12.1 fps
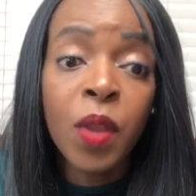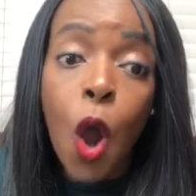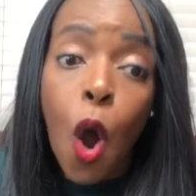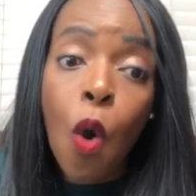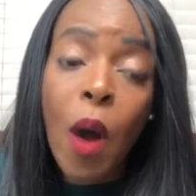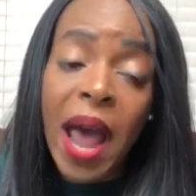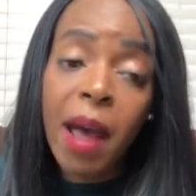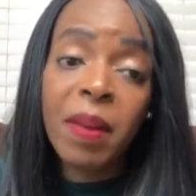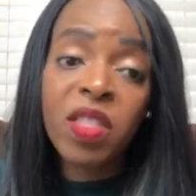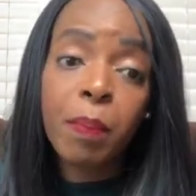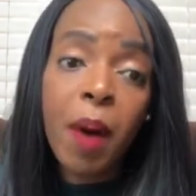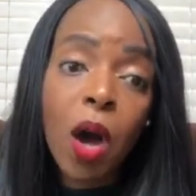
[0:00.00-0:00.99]
Oh, I am
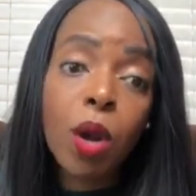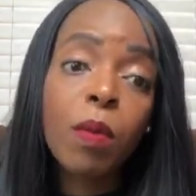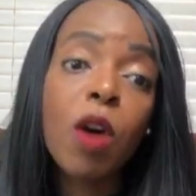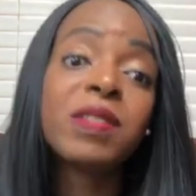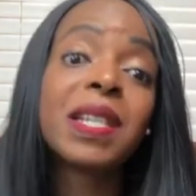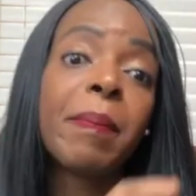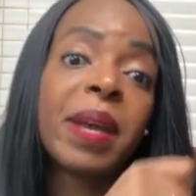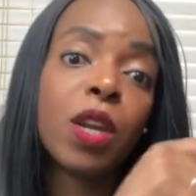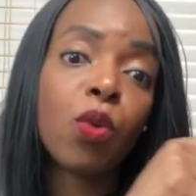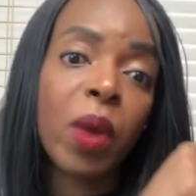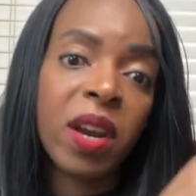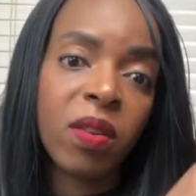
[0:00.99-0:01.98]
at the bottom of somebody
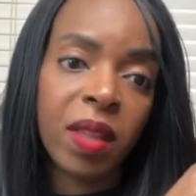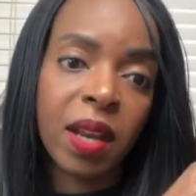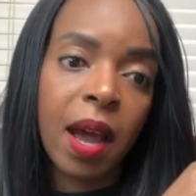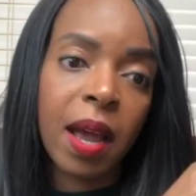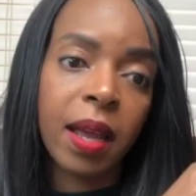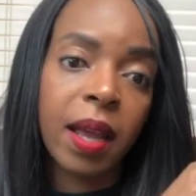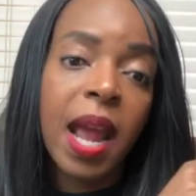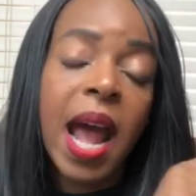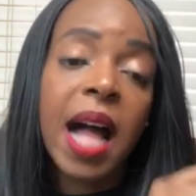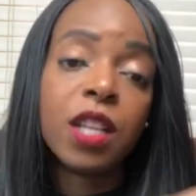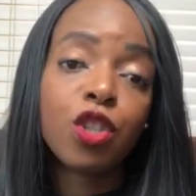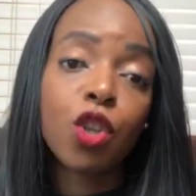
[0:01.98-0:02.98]
greater than I.
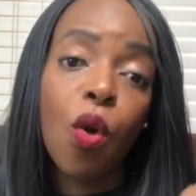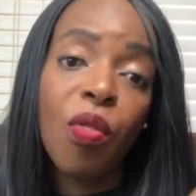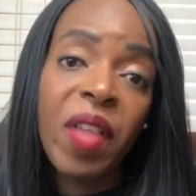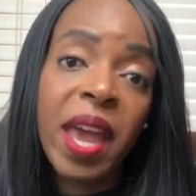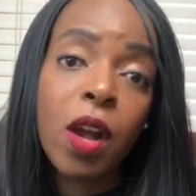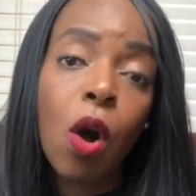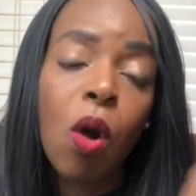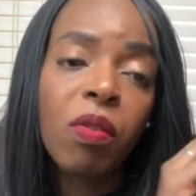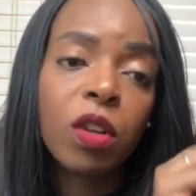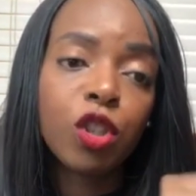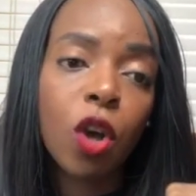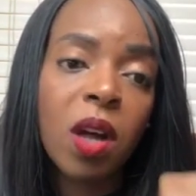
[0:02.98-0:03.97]
And so they call
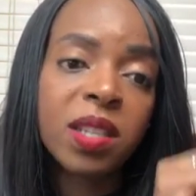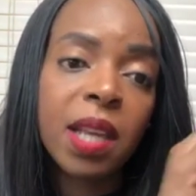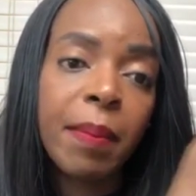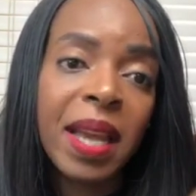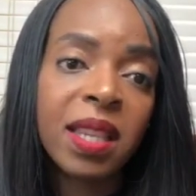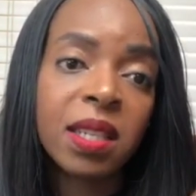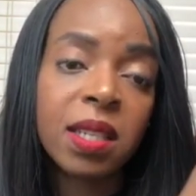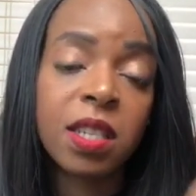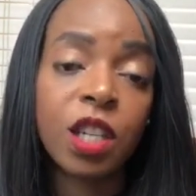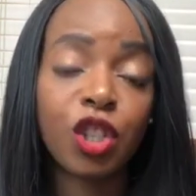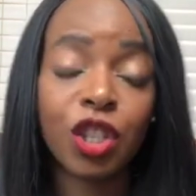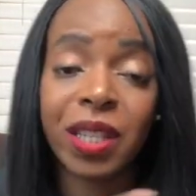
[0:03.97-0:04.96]
the shots, they make the
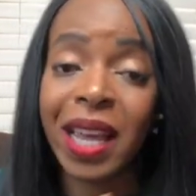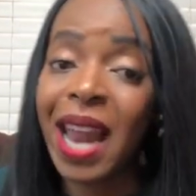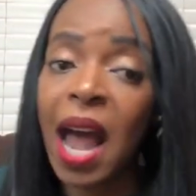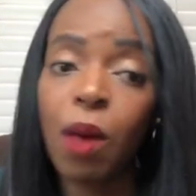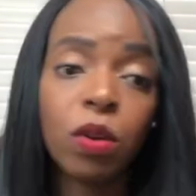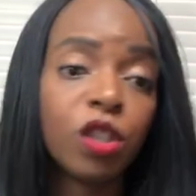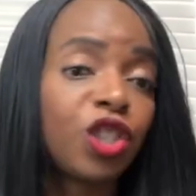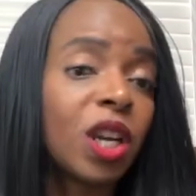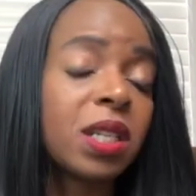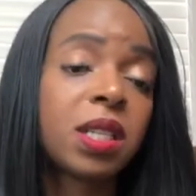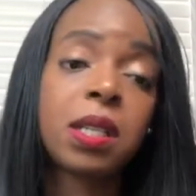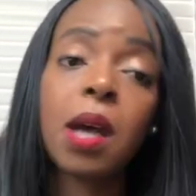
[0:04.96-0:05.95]
decisions, and I will
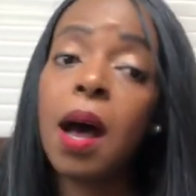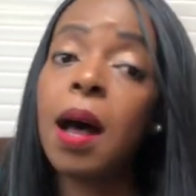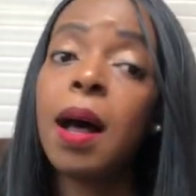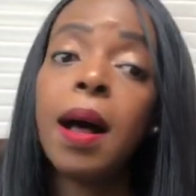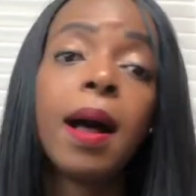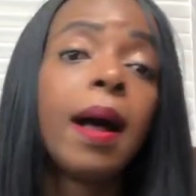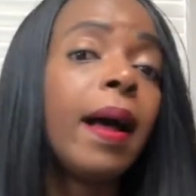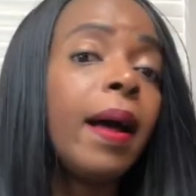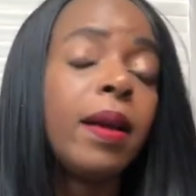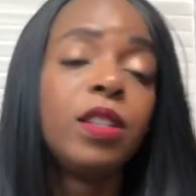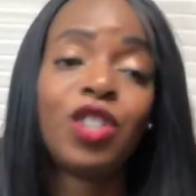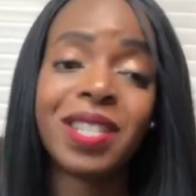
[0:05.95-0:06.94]
just
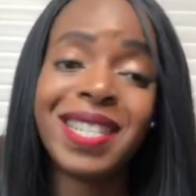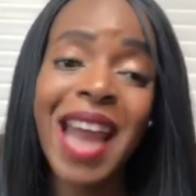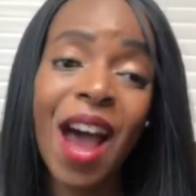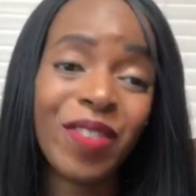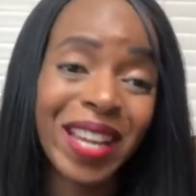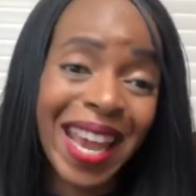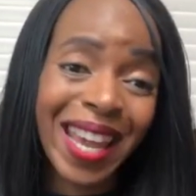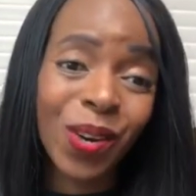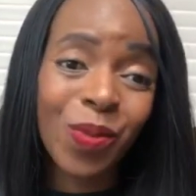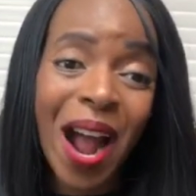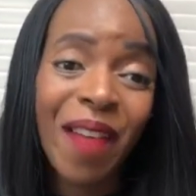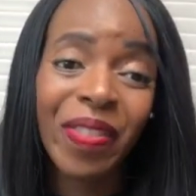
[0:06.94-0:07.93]
navigate
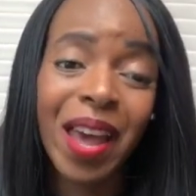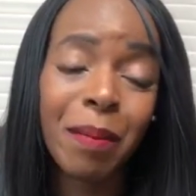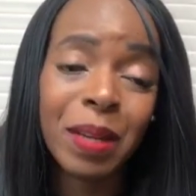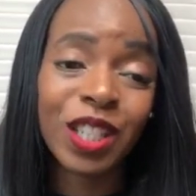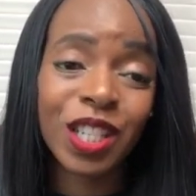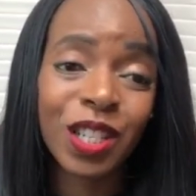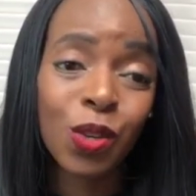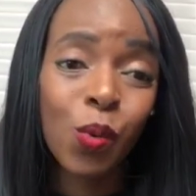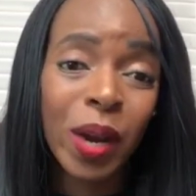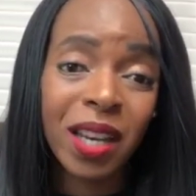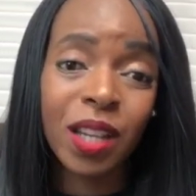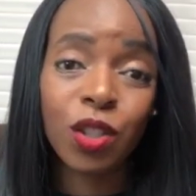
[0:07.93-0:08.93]
around them and just do
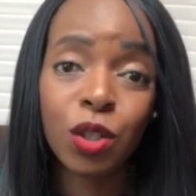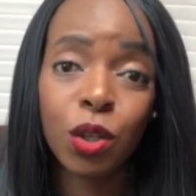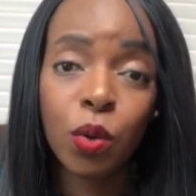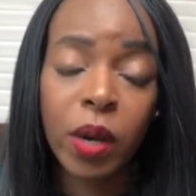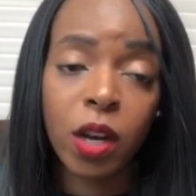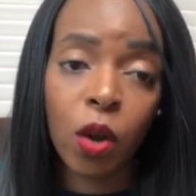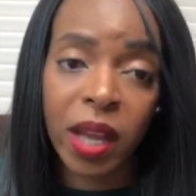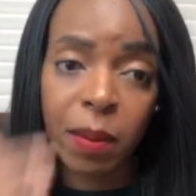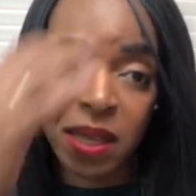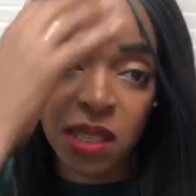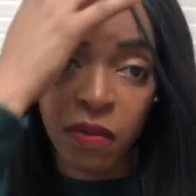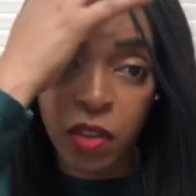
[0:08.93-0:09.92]
what I need to do and not get
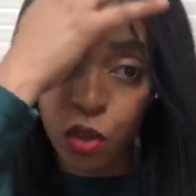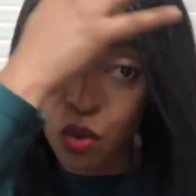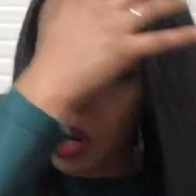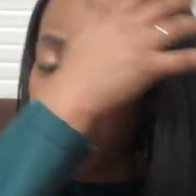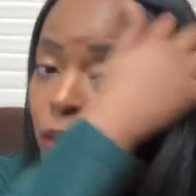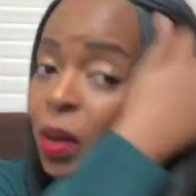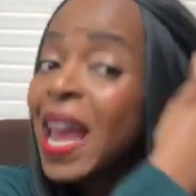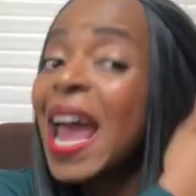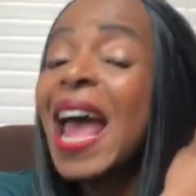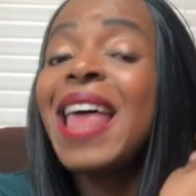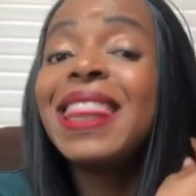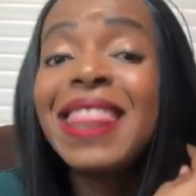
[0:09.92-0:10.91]
myself into trouble.
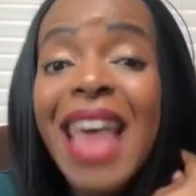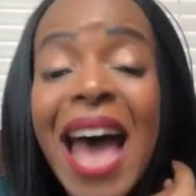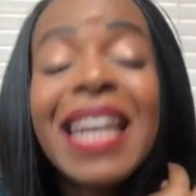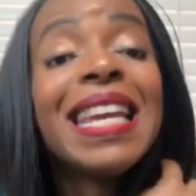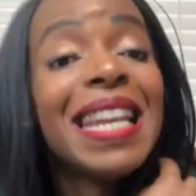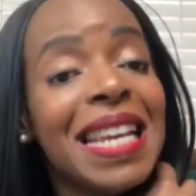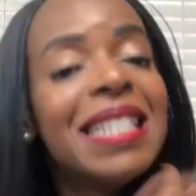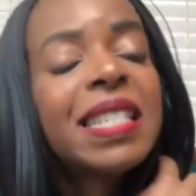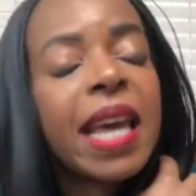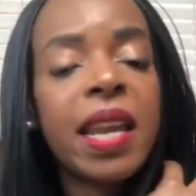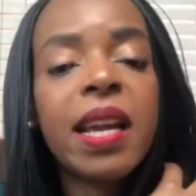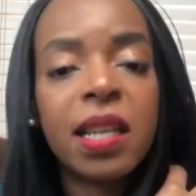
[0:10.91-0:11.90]
And that is
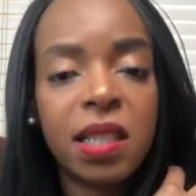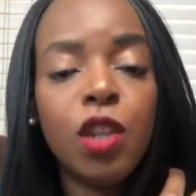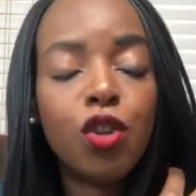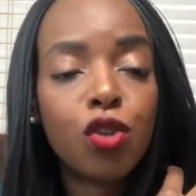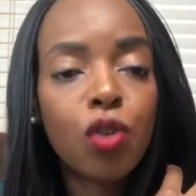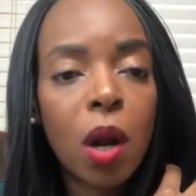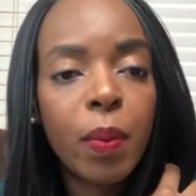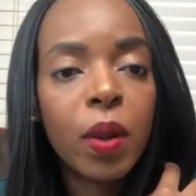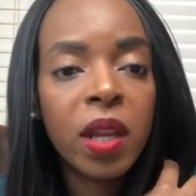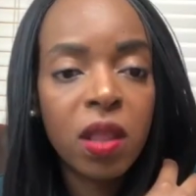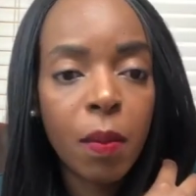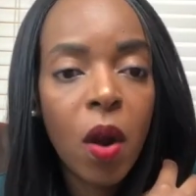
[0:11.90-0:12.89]
getting us into trouble
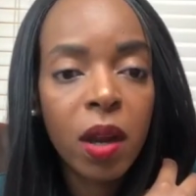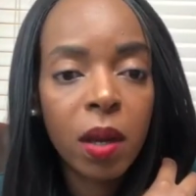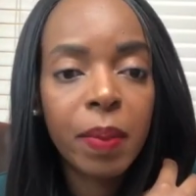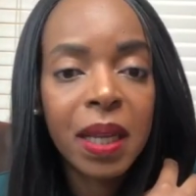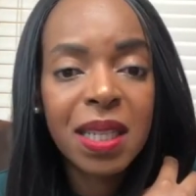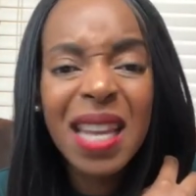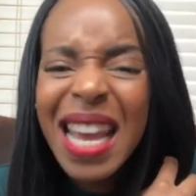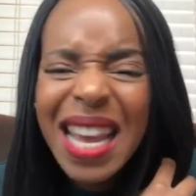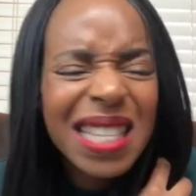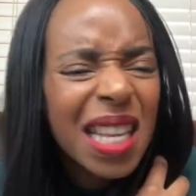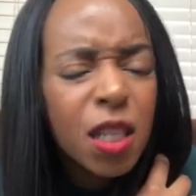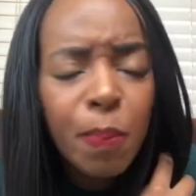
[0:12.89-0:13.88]
in the marketplace.
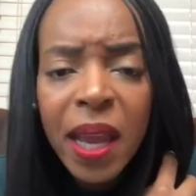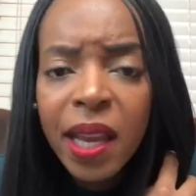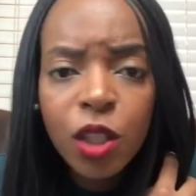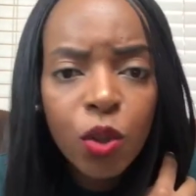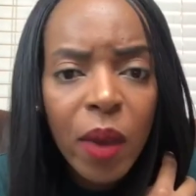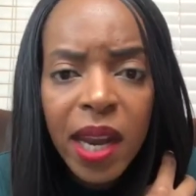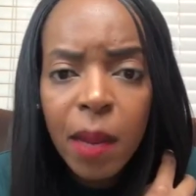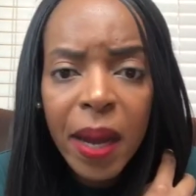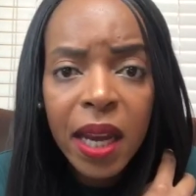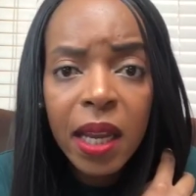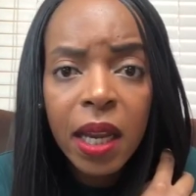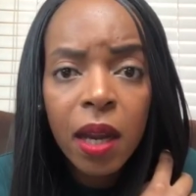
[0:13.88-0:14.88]
Is this speaking to
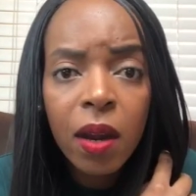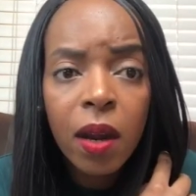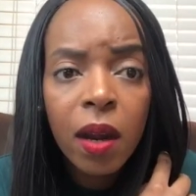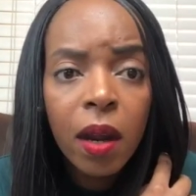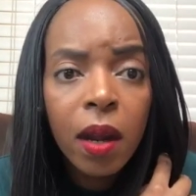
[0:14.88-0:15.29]
anybody here?